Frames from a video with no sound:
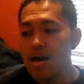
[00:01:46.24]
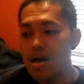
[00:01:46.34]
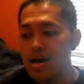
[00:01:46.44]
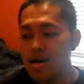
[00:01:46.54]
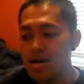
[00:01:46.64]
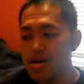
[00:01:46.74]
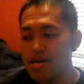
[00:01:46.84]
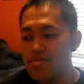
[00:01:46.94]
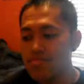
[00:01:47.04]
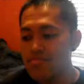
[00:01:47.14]

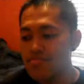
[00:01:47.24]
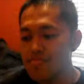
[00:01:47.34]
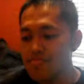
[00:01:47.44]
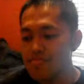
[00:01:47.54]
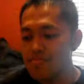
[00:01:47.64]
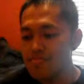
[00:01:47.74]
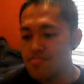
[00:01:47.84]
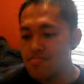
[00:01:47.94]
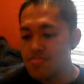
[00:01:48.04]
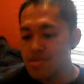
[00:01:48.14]
And
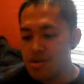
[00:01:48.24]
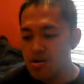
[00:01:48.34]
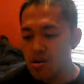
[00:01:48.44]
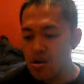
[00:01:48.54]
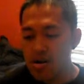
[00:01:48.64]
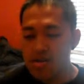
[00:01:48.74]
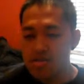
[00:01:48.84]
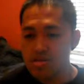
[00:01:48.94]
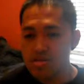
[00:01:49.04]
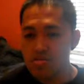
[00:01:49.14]
you know, all I
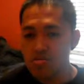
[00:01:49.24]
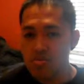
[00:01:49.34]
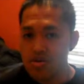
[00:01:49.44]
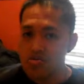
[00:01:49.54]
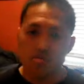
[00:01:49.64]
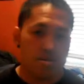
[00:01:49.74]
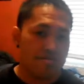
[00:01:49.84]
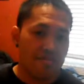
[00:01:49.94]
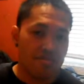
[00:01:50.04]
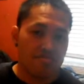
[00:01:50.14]
can do when you're
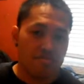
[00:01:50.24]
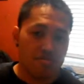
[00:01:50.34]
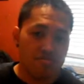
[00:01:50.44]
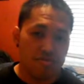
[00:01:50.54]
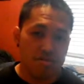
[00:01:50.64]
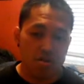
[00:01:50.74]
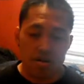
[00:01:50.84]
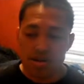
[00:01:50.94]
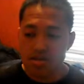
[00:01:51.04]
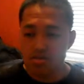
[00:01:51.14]
working a fast food restaurant,
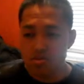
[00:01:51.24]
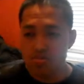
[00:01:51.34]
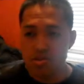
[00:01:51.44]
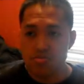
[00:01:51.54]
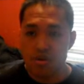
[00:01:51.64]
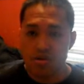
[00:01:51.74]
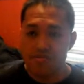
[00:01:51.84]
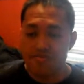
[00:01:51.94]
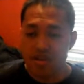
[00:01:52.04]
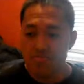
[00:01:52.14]
all I can do is put a smile on
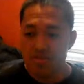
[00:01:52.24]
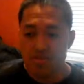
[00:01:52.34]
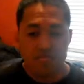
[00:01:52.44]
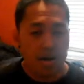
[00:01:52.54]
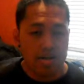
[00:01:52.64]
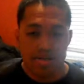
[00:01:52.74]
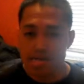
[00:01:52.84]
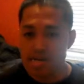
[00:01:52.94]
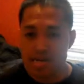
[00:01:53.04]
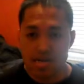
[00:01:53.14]
your face, but your mind's
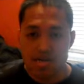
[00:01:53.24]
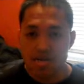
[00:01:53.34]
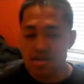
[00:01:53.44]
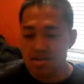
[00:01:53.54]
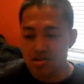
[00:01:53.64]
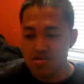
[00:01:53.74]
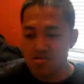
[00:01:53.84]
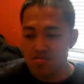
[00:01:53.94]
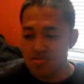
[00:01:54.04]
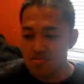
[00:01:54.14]
like, you
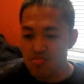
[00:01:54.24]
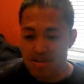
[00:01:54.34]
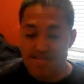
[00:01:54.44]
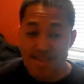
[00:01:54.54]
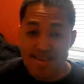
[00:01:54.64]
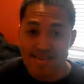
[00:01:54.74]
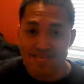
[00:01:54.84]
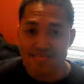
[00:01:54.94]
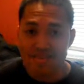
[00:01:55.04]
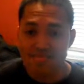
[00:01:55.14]
know, you want to say
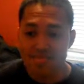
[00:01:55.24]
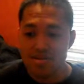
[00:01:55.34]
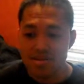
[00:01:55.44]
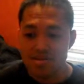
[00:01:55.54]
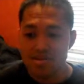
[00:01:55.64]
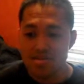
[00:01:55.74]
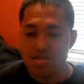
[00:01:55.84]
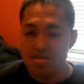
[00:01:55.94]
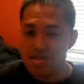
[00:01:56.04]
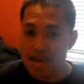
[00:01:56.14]
something, but
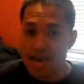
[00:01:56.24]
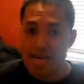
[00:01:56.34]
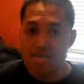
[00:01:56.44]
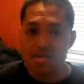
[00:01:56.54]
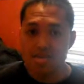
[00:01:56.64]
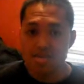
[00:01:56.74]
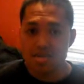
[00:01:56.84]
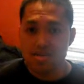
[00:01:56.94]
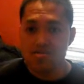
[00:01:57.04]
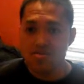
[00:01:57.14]
you can't
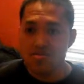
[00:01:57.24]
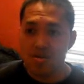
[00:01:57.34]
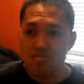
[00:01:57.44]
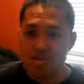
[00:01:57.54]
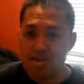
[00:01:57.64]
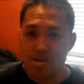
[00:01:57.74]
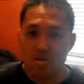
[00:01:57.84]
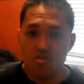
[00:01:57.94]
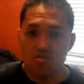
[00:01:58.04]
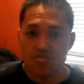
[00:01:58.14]
can only do that when you get
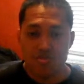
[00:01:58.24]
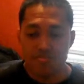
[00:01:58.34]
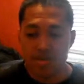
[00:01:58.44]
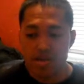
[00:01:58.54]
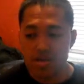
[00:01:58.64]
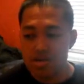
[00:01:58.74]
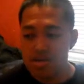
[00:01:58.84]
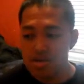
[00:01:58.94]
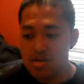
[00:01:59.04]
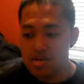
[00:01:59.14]
home or something.
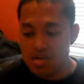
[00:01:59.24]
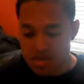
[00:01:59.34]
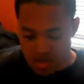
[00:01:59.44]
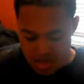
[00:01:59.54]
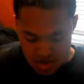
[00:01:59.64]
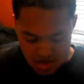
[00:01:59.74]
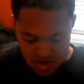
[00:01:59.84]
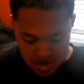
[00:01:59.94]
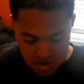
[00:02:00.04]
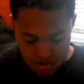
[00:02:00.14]
You know,
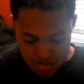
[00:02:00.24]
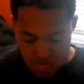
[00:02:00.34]
so...